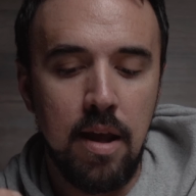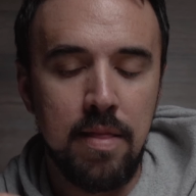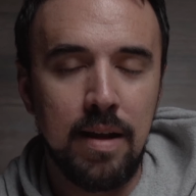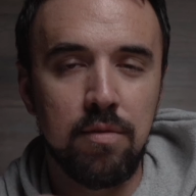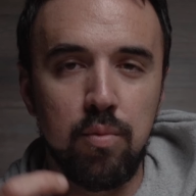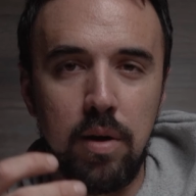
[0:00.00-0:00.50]

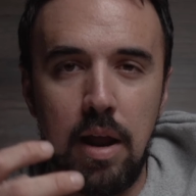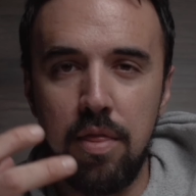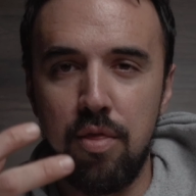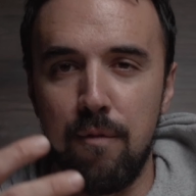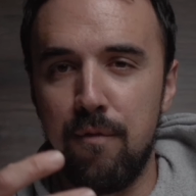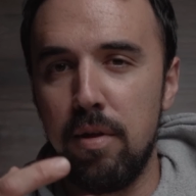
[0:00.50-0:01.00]
that's what I
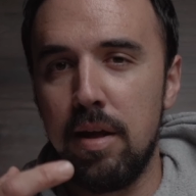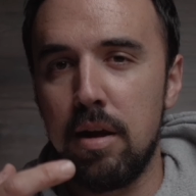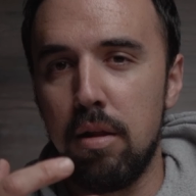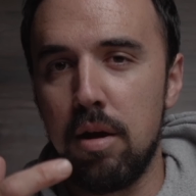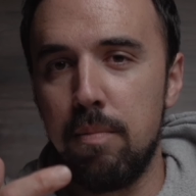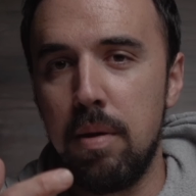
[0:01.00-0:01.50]
feel like a
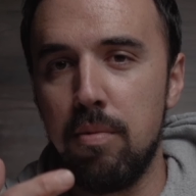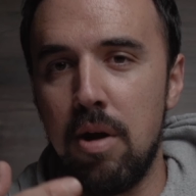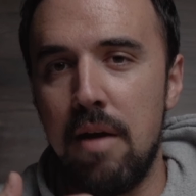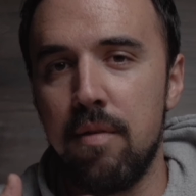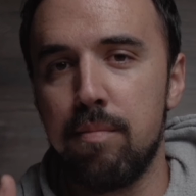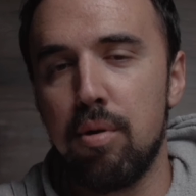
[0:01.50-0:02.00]
lot of people are
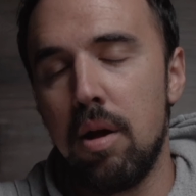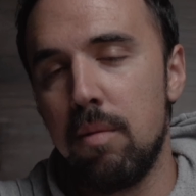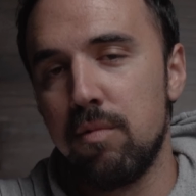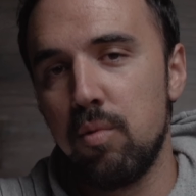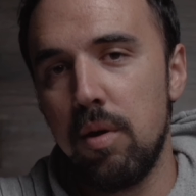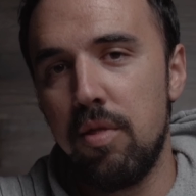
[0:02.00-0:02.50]
having
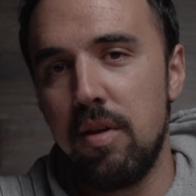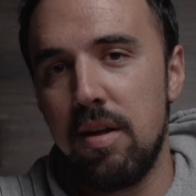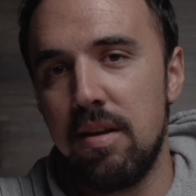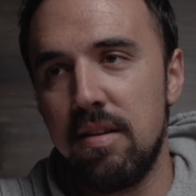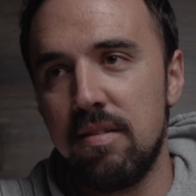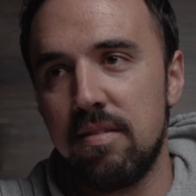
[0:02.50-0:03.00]
problems with,
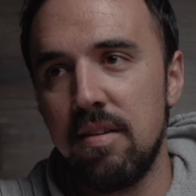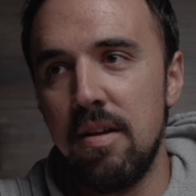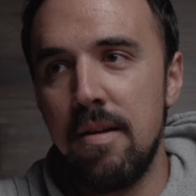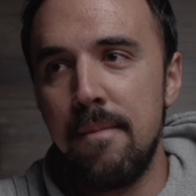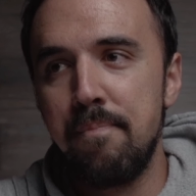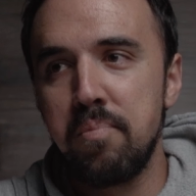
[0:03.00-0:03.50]
is
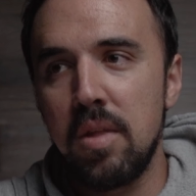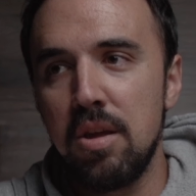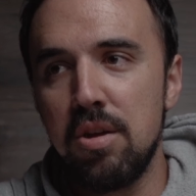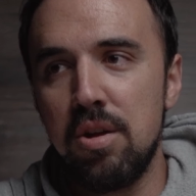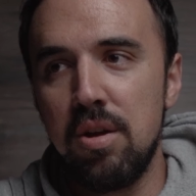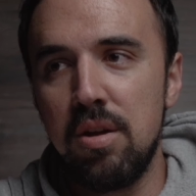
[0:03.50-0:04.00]

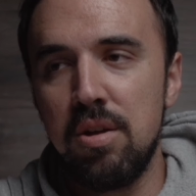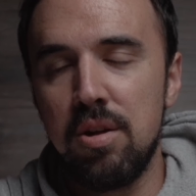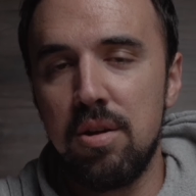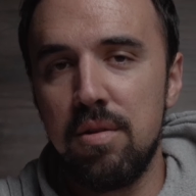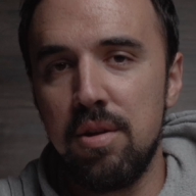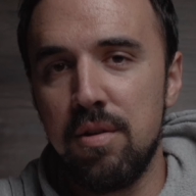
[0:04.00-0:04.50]

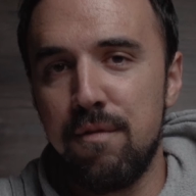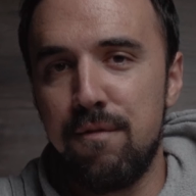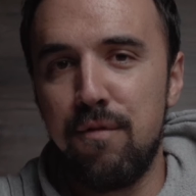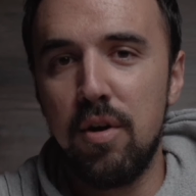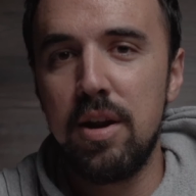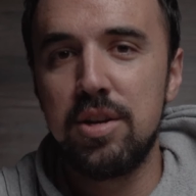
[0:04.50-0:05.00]
your
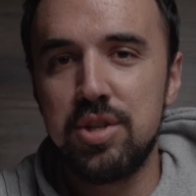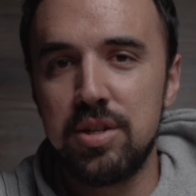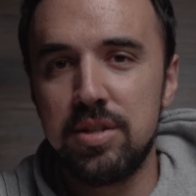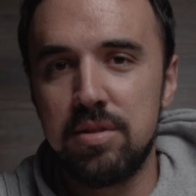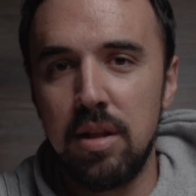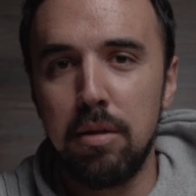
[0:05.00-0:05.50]
footage
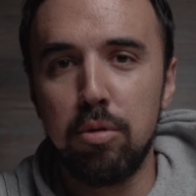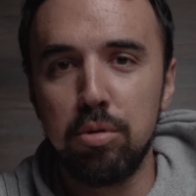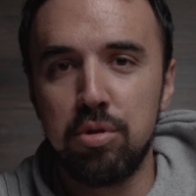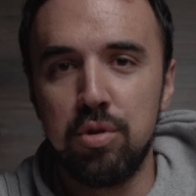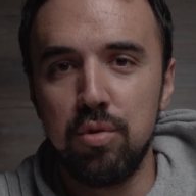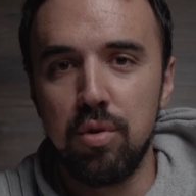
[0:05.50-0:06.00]
is a little
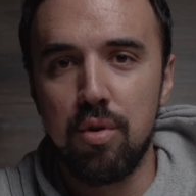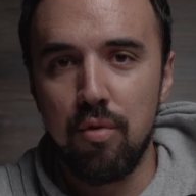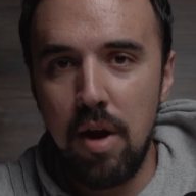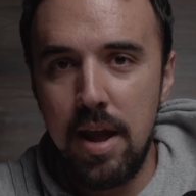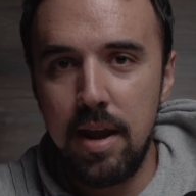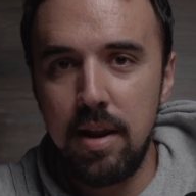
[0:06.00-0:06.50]
too
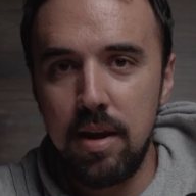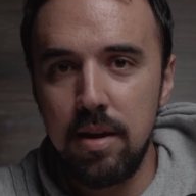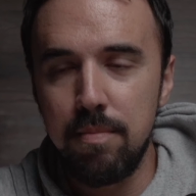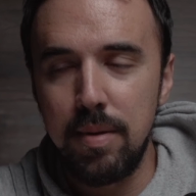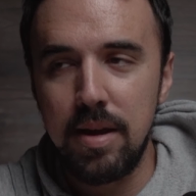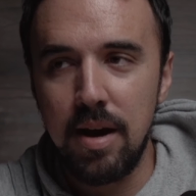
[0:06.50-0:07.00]
grainy
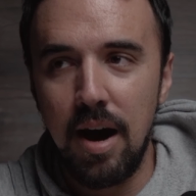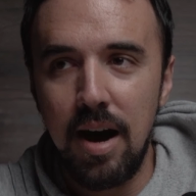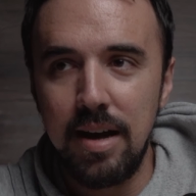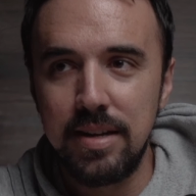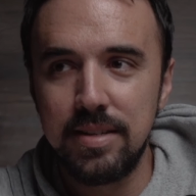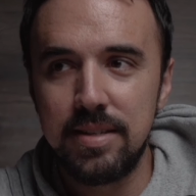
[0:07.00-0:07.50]

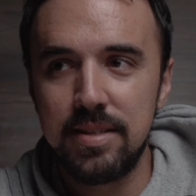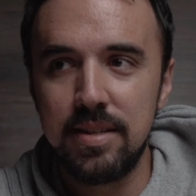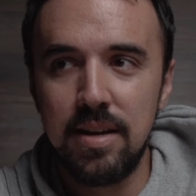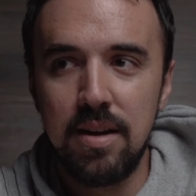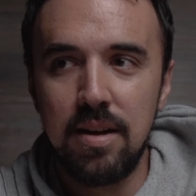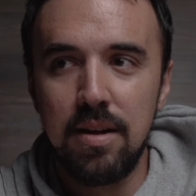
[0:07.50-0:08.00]
because
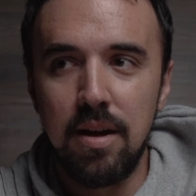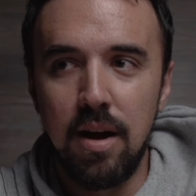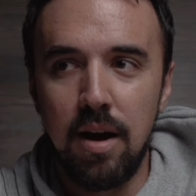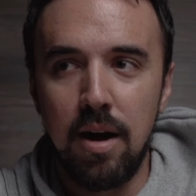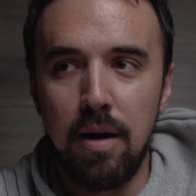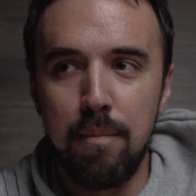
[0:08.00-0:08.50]

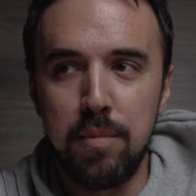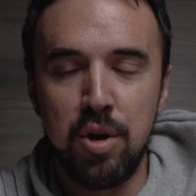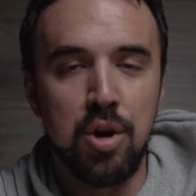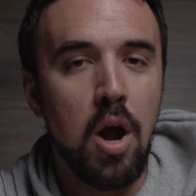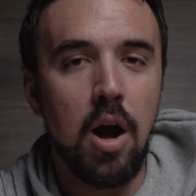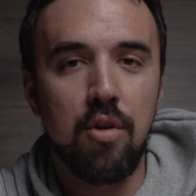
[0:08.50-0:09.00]

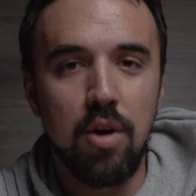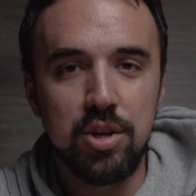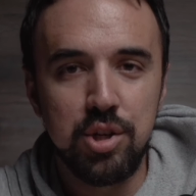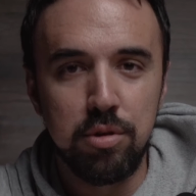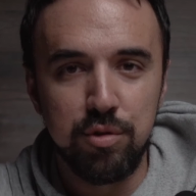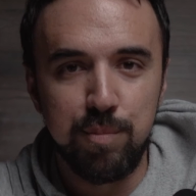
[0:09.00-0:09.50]
you're not
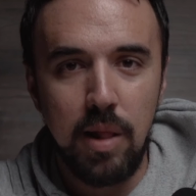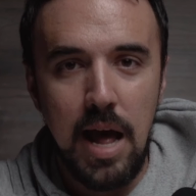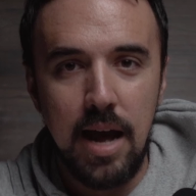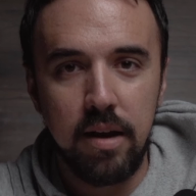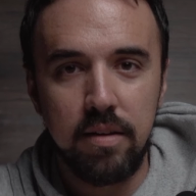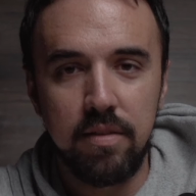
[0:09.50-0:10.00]
crushing those
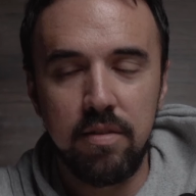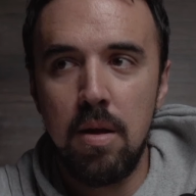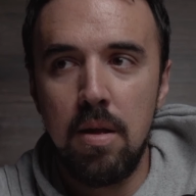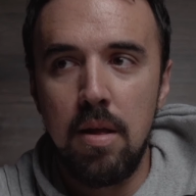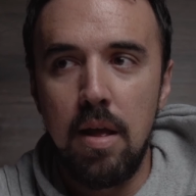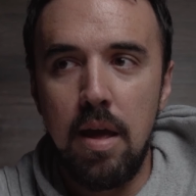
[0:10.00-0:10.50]
blacks.
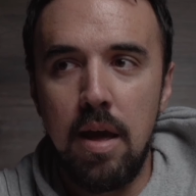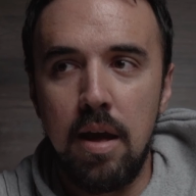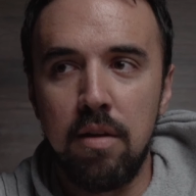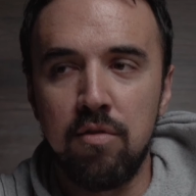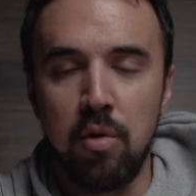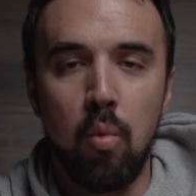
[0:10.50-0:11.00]

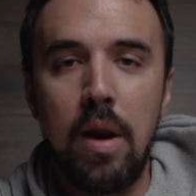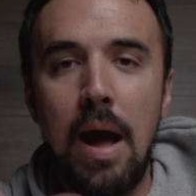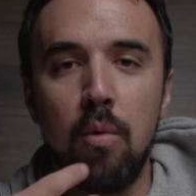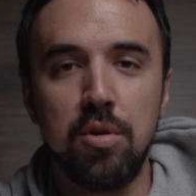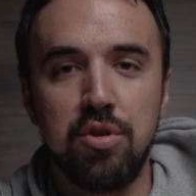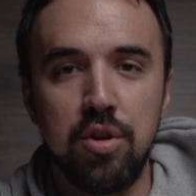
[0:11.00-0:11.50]
And so what
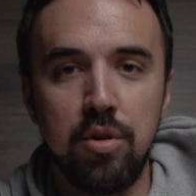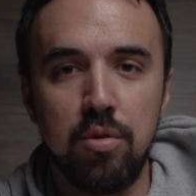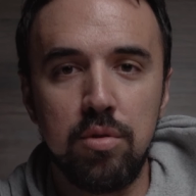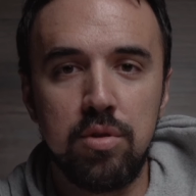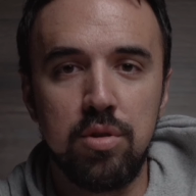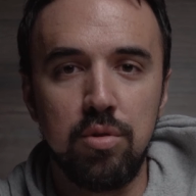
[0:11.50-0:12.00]
I would
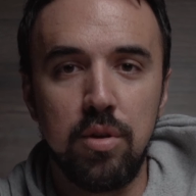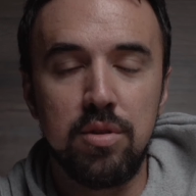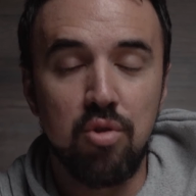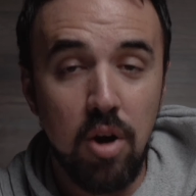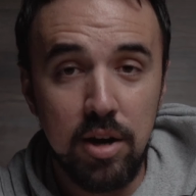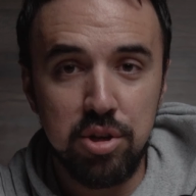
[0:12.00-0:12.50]
do to
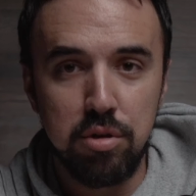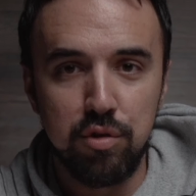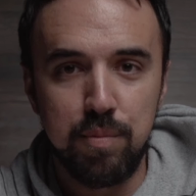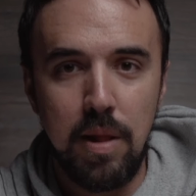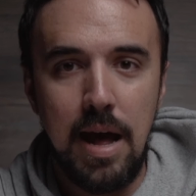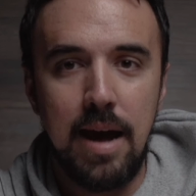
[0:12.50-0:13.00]
crush
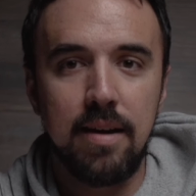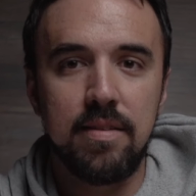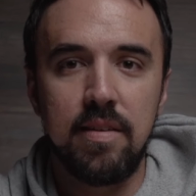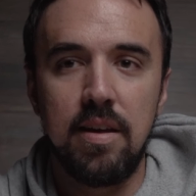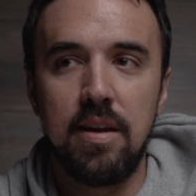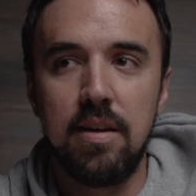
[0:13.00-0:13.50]
those
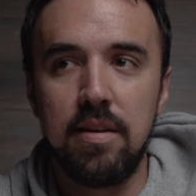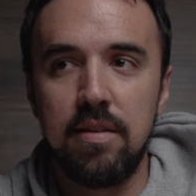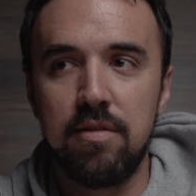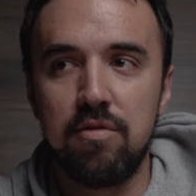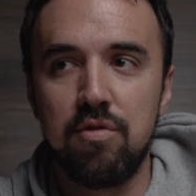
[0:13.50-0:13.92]
blacks is